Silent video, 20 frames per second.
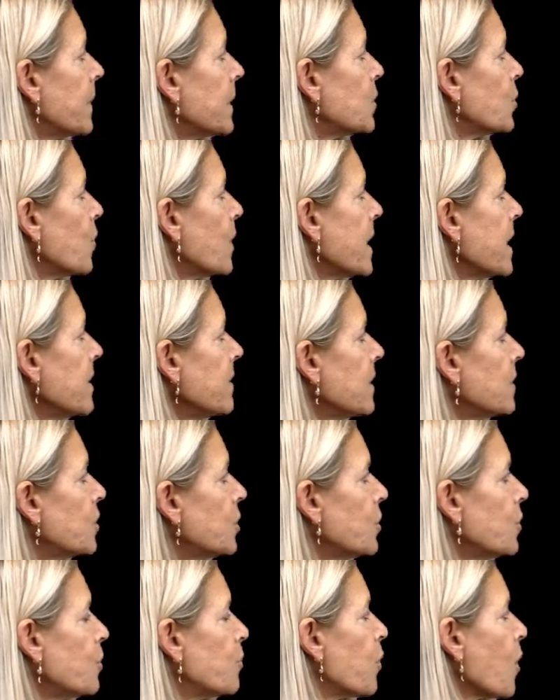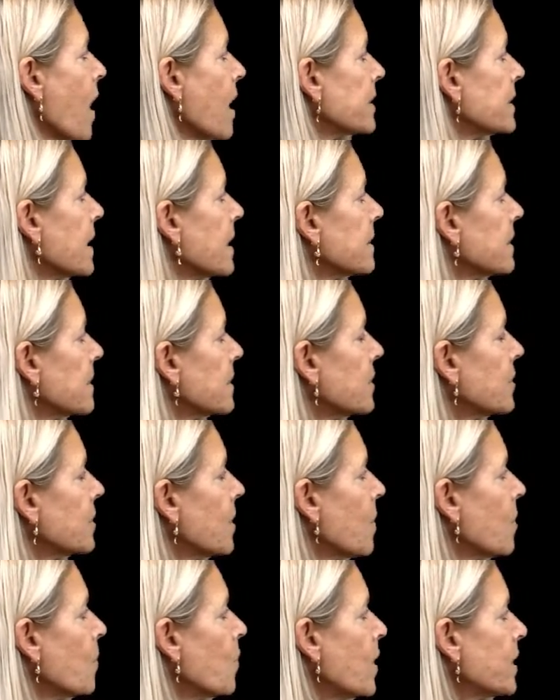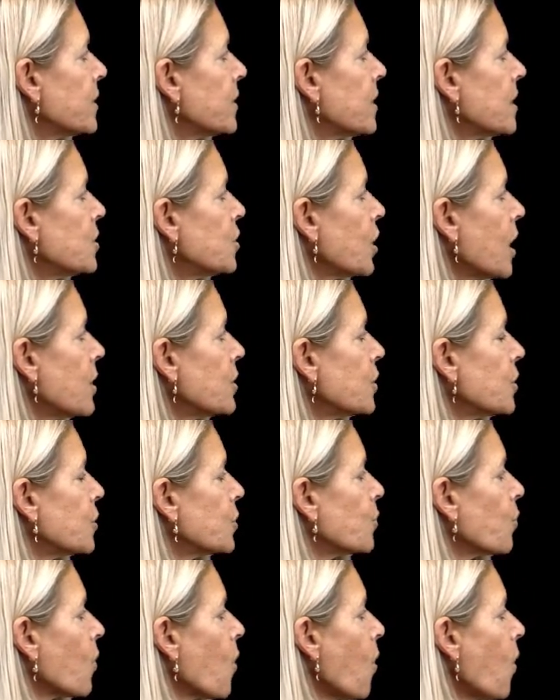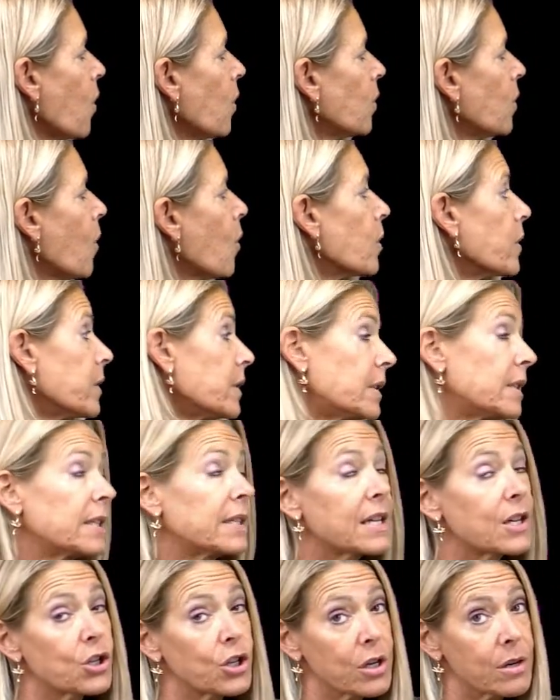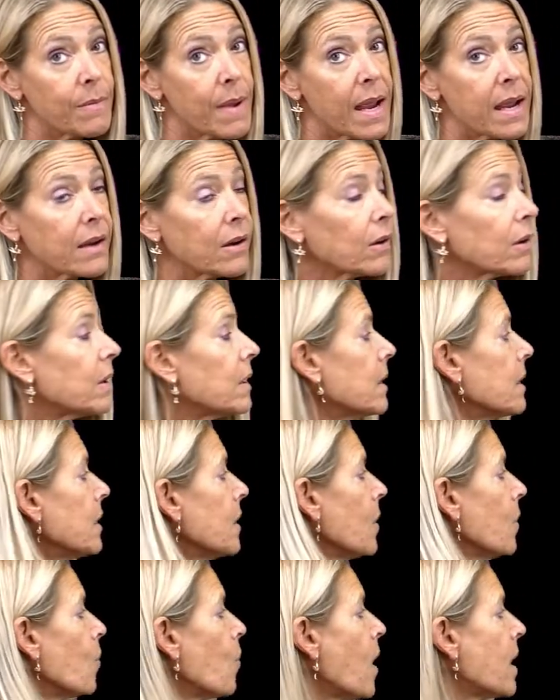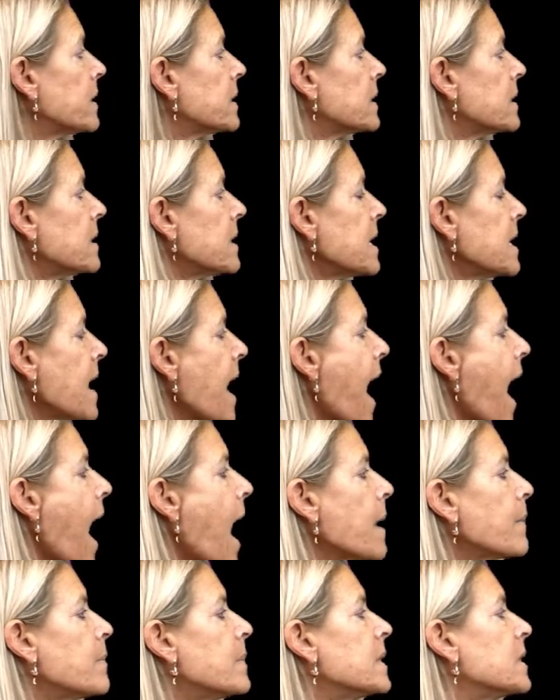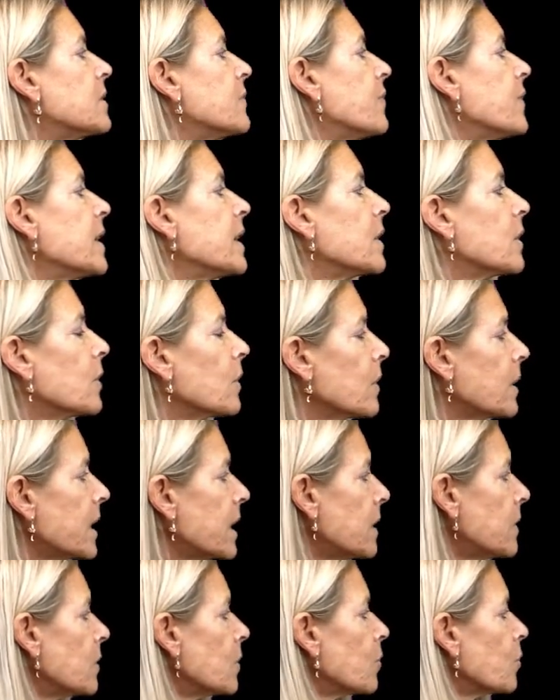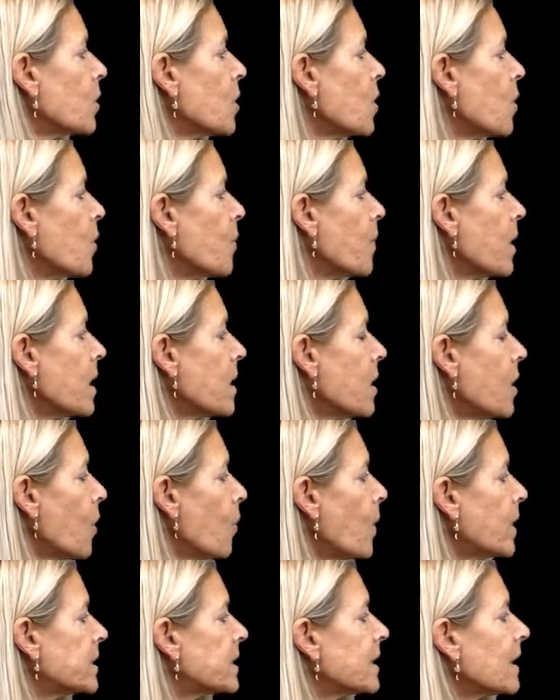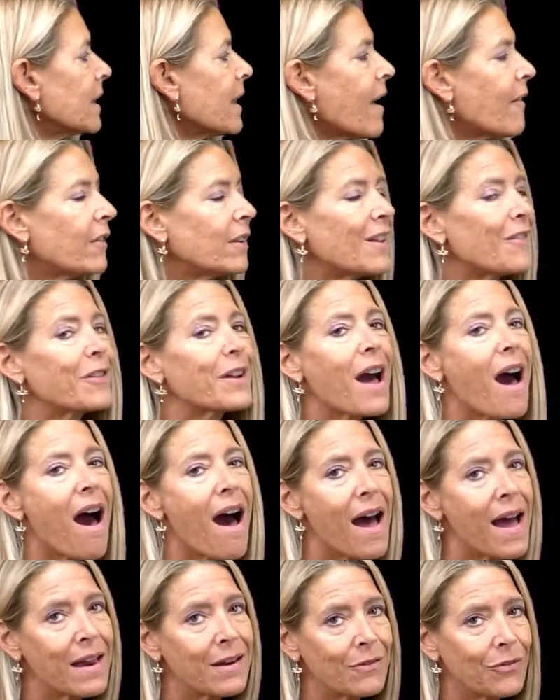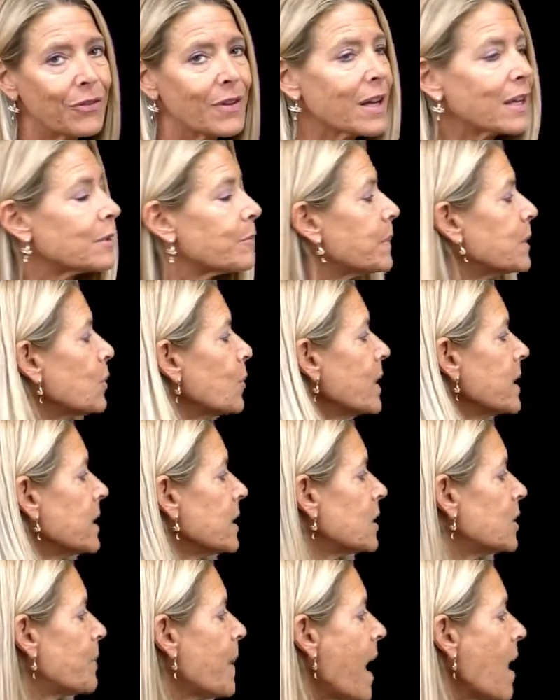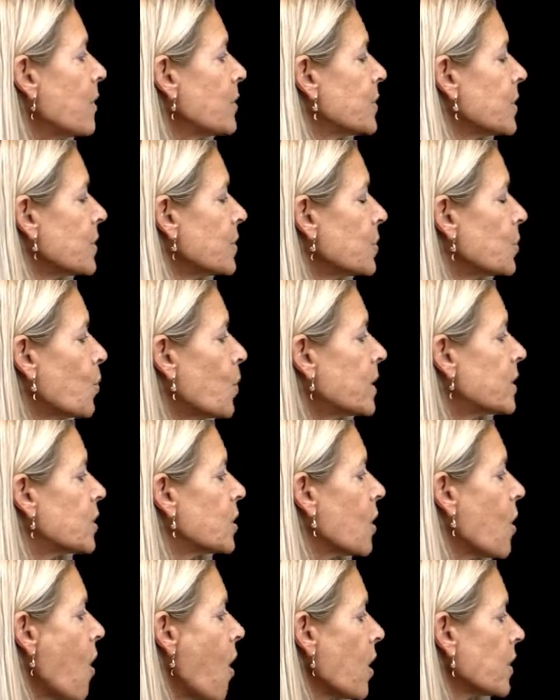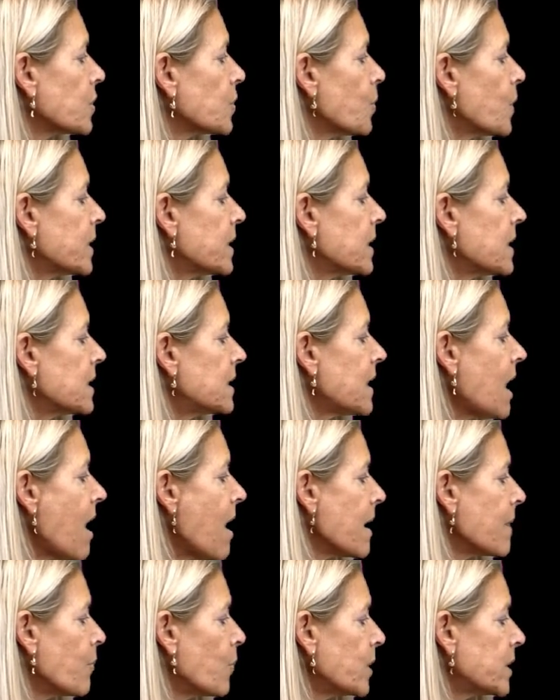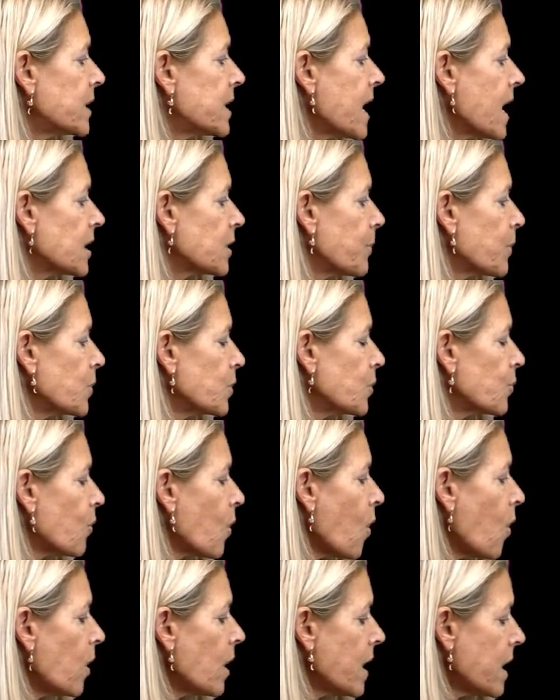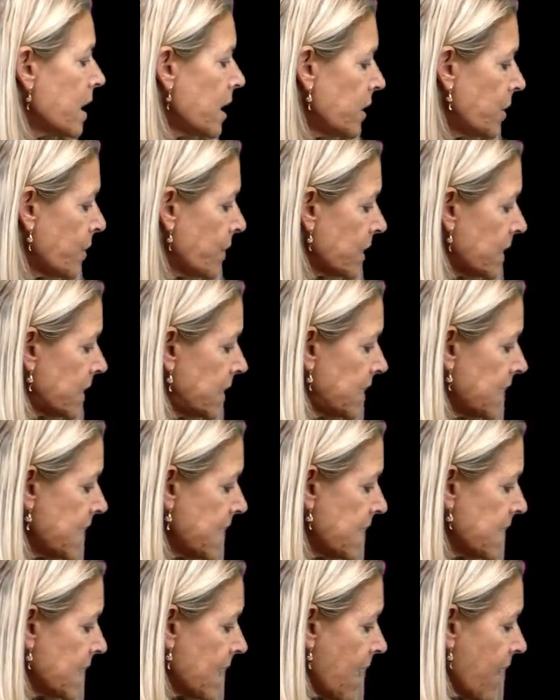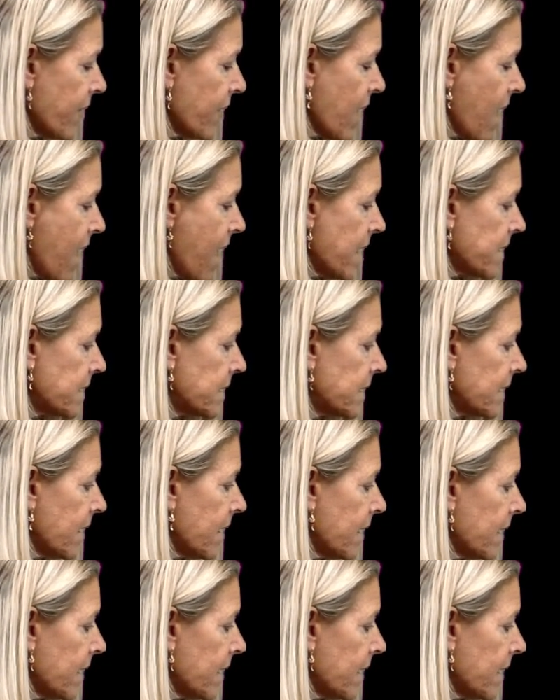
between the two processes. So what's the judge's role or the decision maker? What's the atmosphere in the room? What's the level of conflict between the spouses? What's the cost? What's the time? What's the expert's role? You can see that I've got